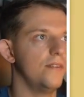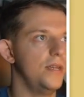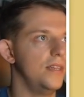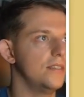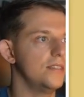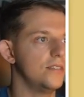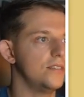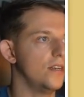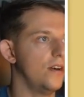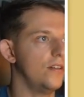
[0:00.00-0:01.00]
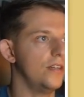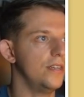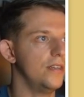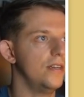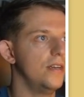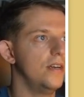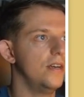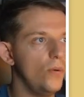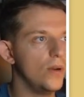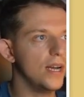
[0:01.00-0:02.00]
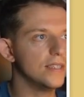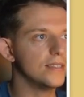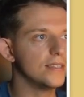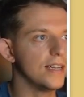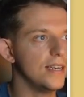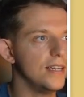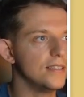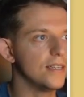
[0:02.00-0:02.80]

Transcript: I mean, this is solid. It adds this like nice